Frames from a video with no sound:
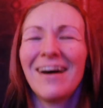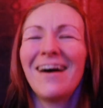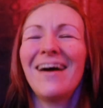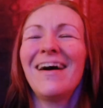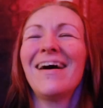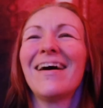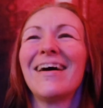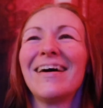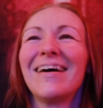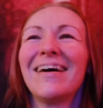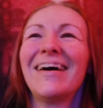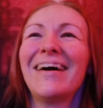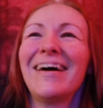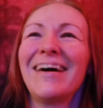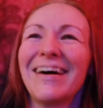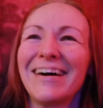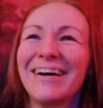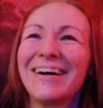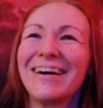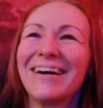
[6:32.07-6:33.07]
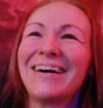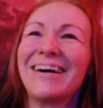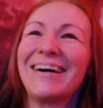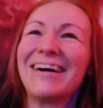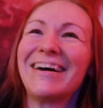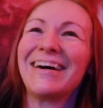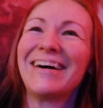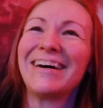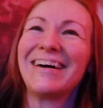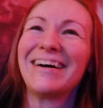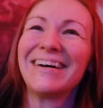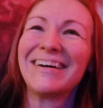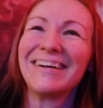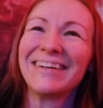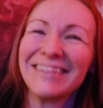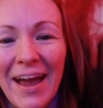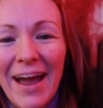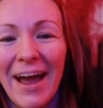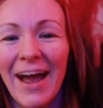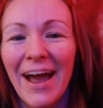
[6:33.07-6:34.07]
Ah, ah,
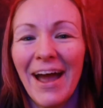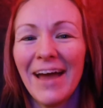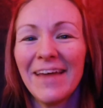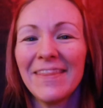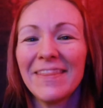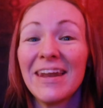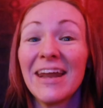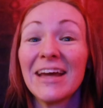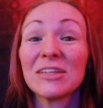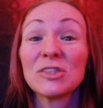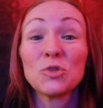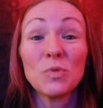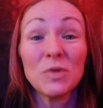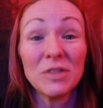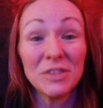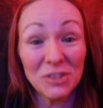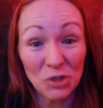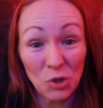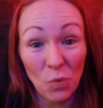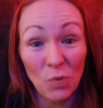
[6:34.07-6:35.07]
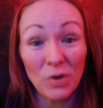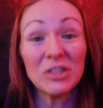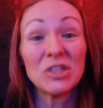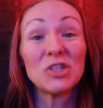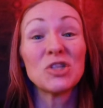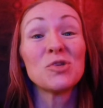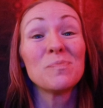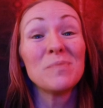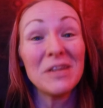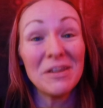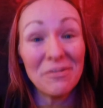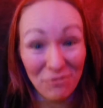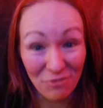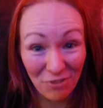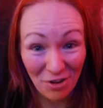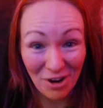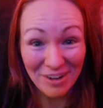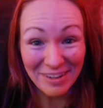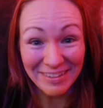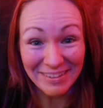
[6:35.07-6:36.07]
ah. And the next one's going to be
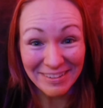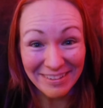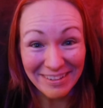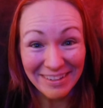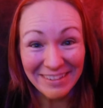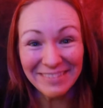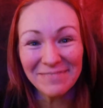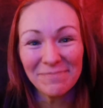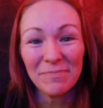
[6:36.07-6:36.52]
fun.